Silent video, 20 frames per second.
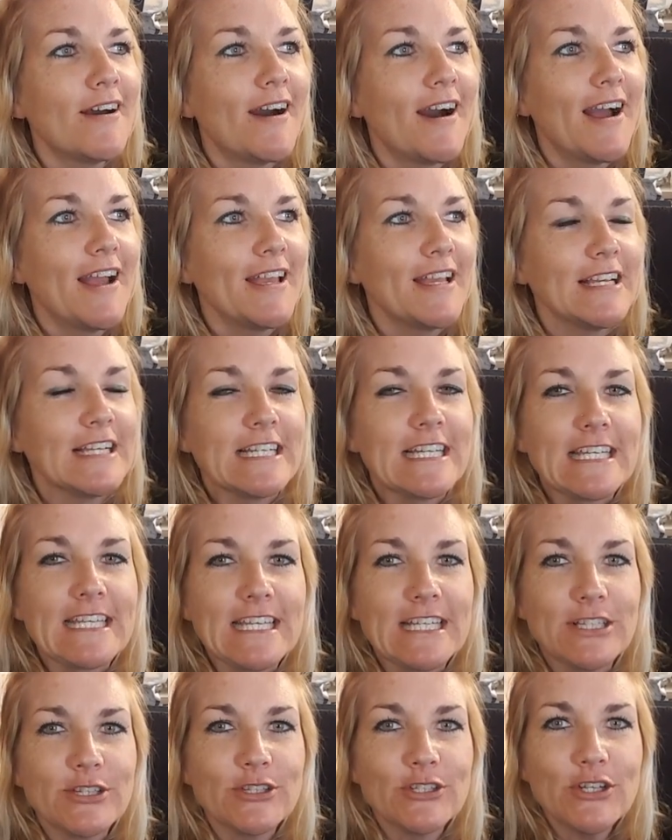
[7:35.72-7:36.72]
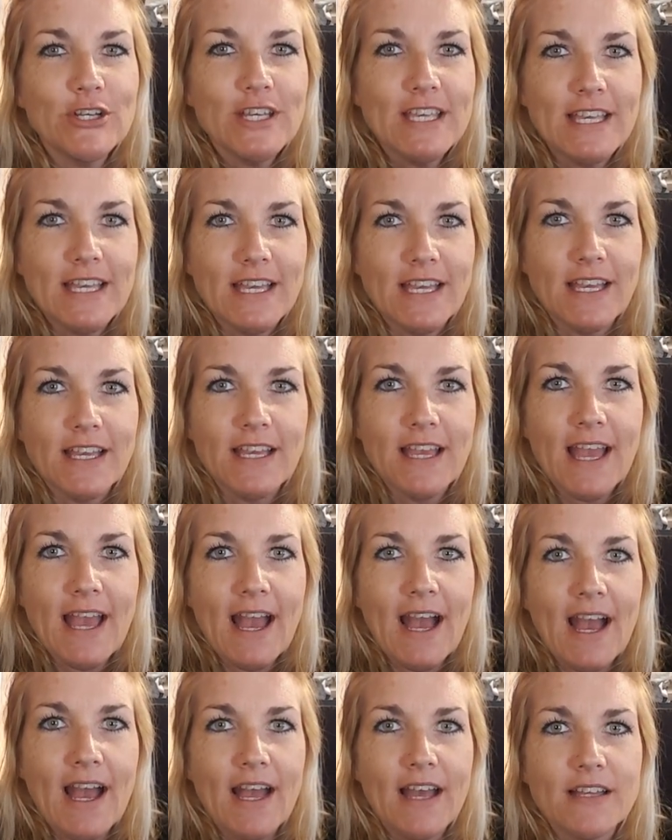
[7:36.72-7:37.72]
I get looking
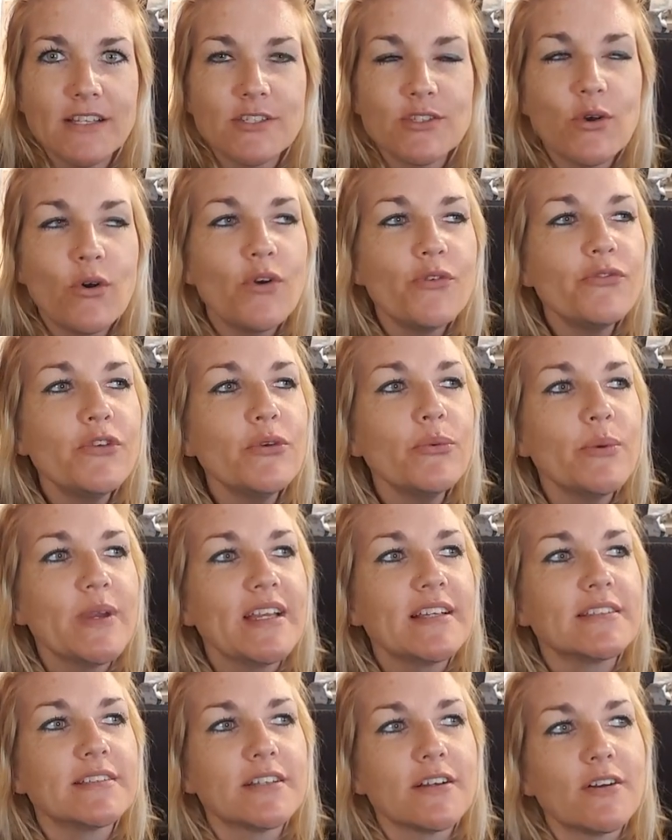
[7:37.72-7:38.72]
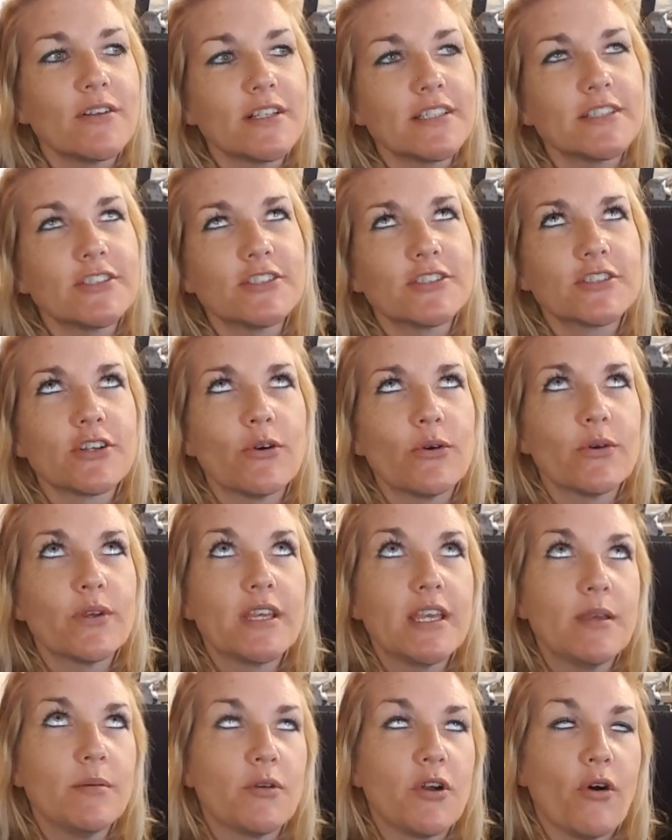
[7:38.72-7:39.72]
at, so a few weeks ago, let's just
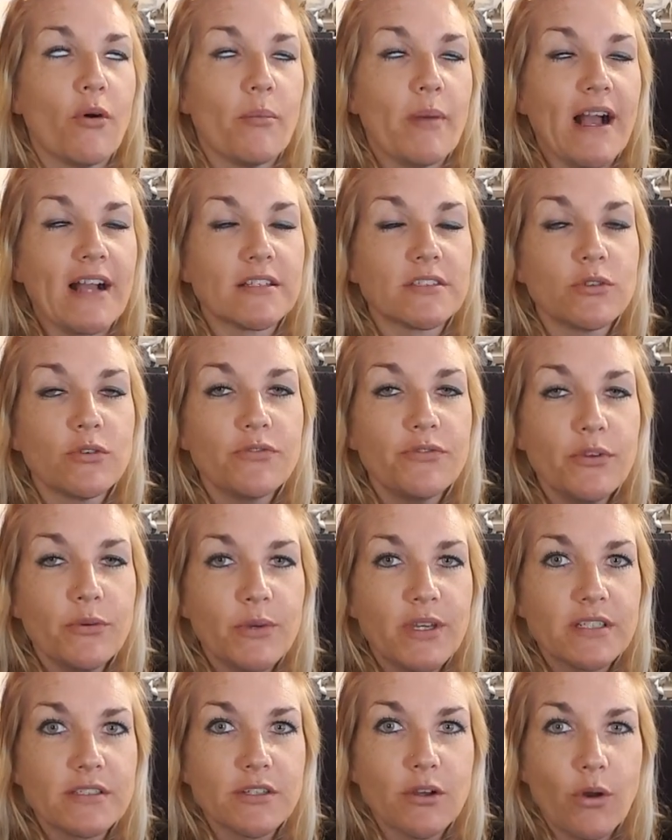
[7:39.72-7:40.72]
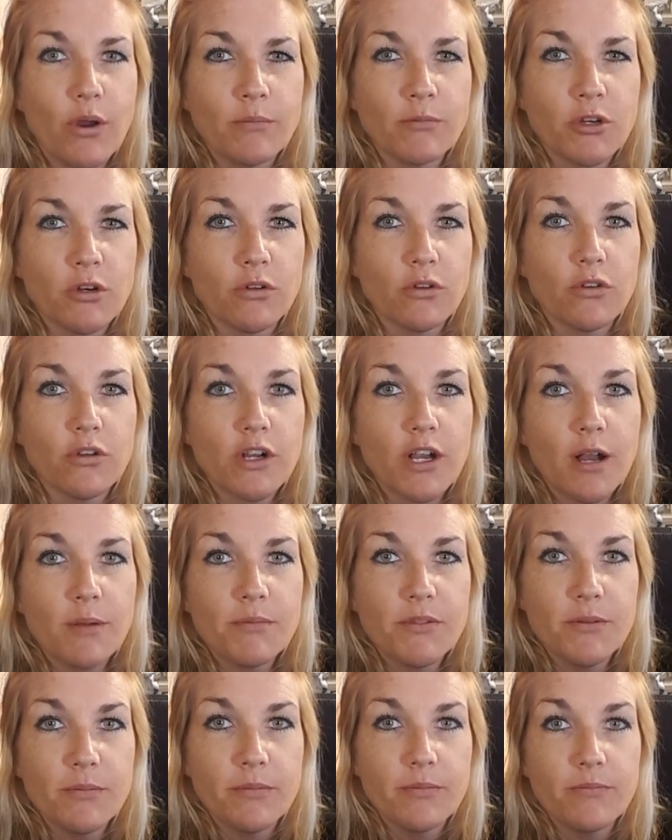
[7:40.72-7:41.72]
keep going back. So a few weeks ago, I'm told, look
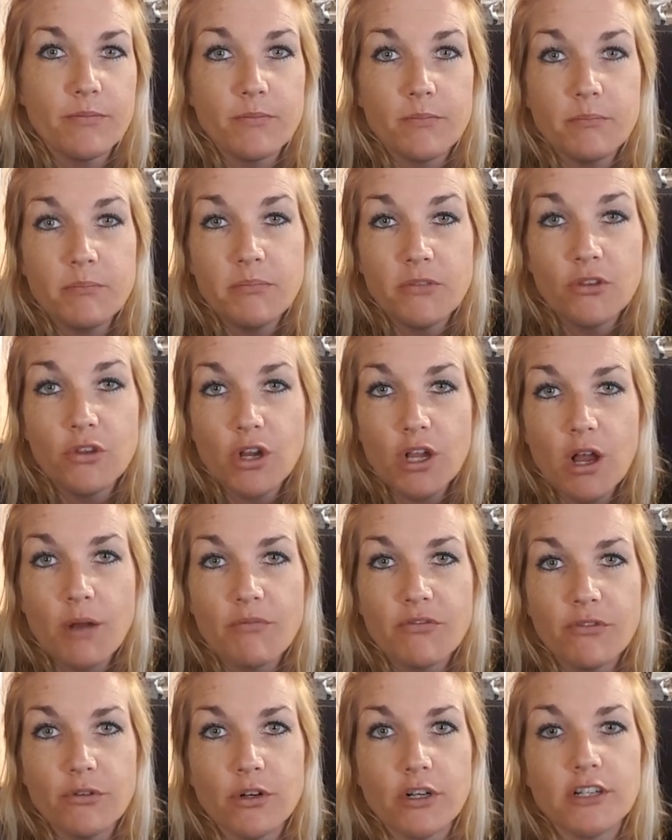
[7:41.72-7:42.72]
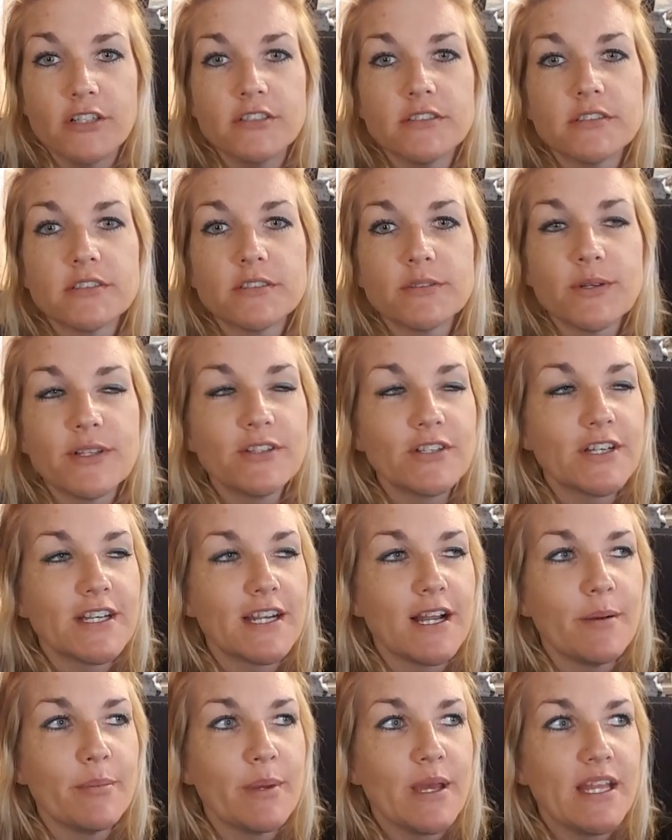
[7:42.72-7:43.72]
up Florence. So I look it
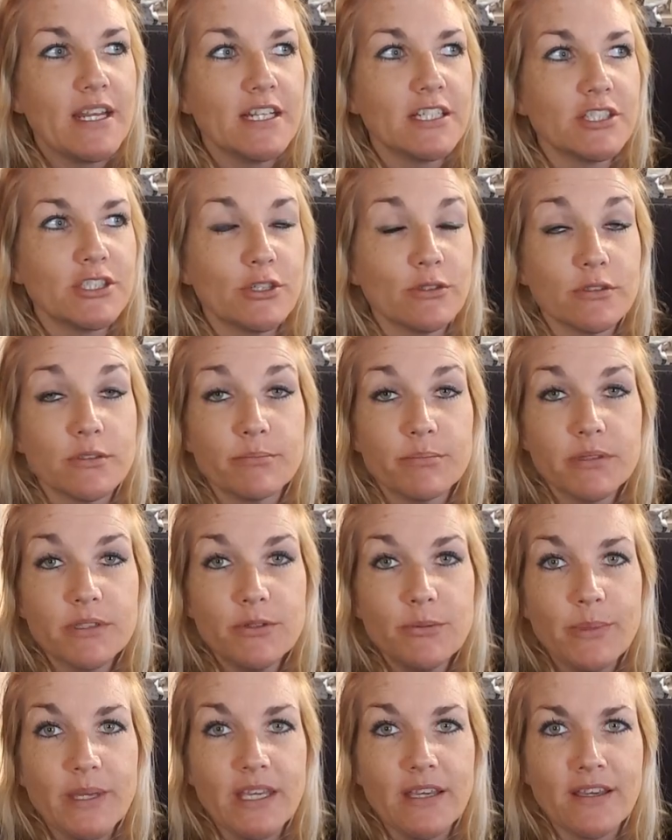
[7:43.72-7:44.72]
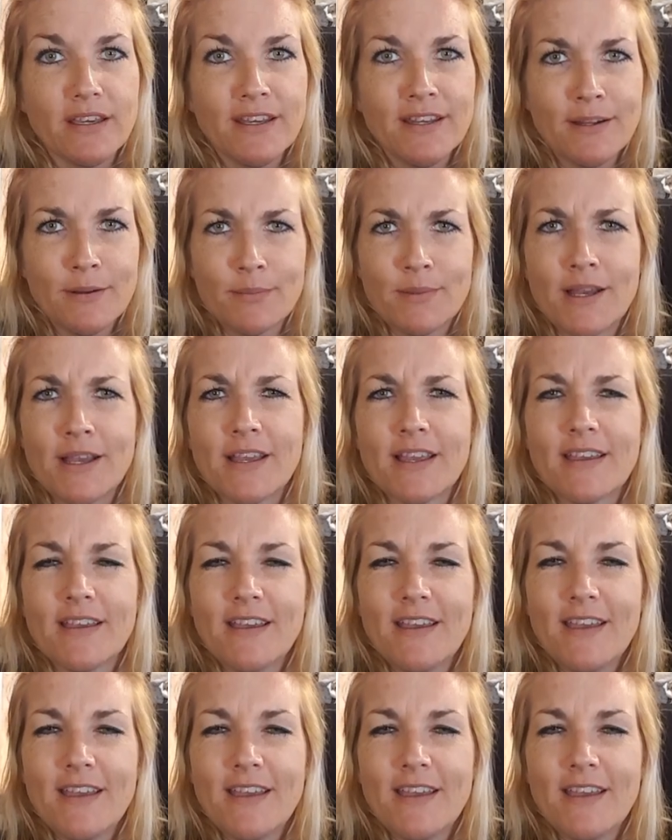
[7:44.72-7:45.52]
up, and it shows blooming. And I'm like,